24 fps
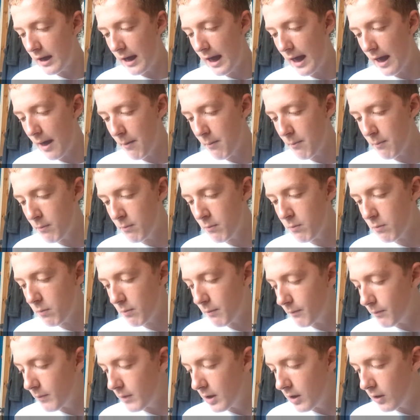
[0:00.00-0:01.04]

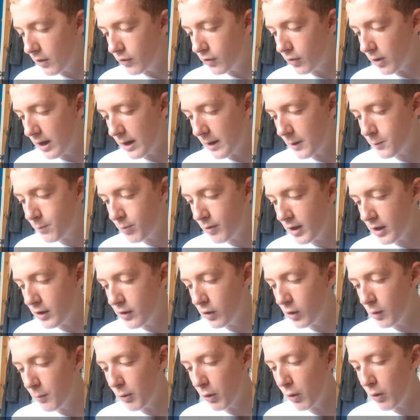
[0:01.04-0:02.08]
So that's pretty
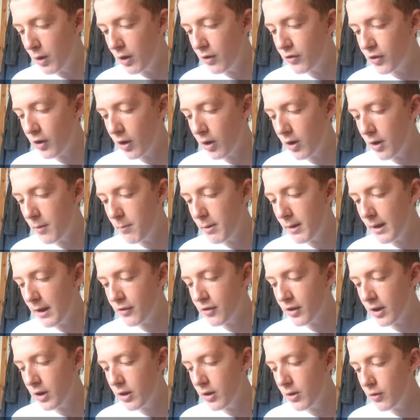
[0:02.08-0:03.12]
cool, but only certain
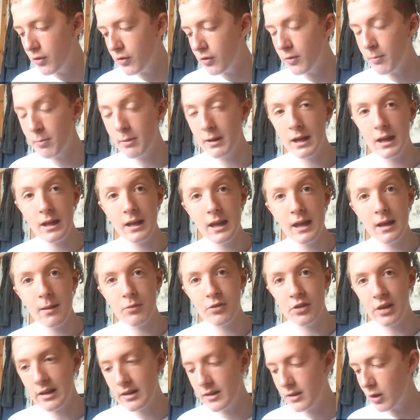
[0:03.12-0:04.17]
PSN users are being
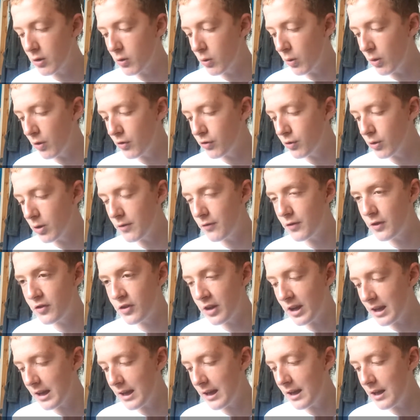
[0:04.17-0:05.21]
sent the code, so if you
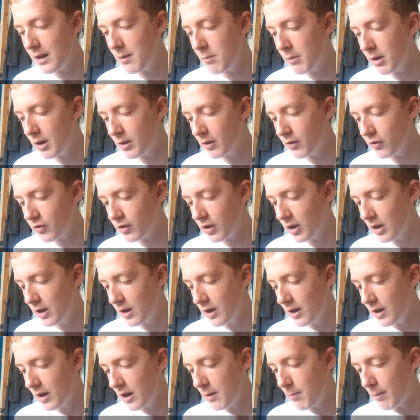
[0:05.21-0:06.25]
check your emails,
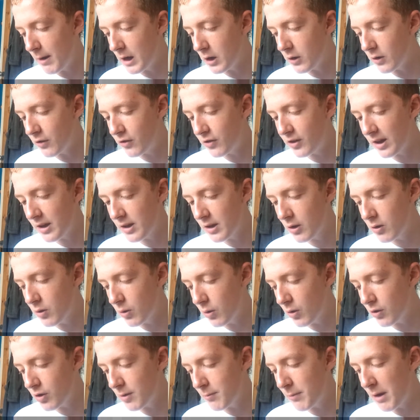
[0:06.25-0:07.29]
you might have got sent the
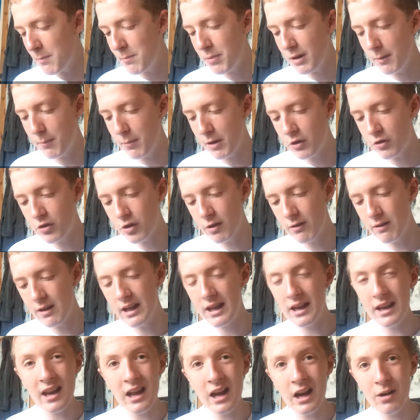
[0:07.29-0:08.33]
code. It might be a bit too
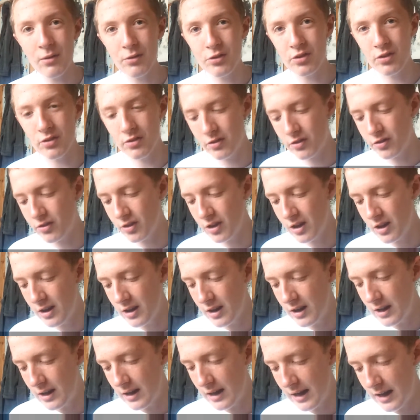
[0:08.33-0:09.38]
late now since
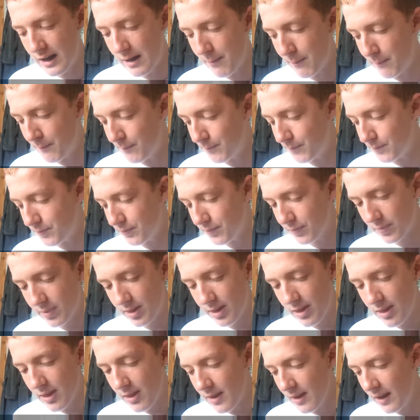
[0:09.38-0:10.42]

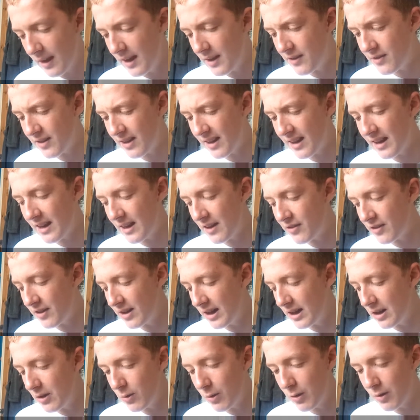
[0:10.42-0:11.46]
it's
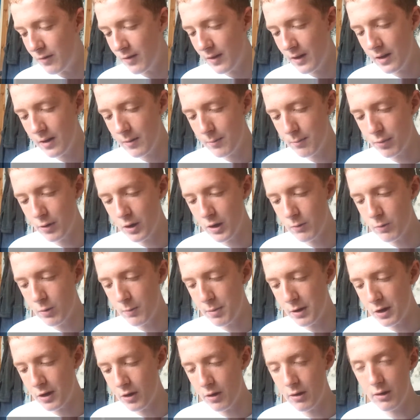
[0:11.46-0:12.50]
nearly over, but it
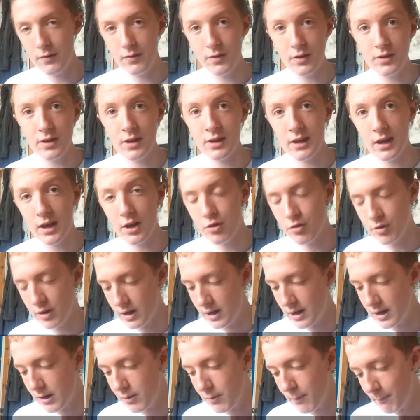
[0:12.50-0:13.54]
would be cool if you did get to
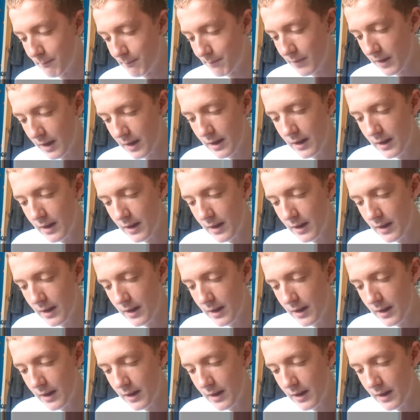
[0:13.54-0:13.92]
try it out.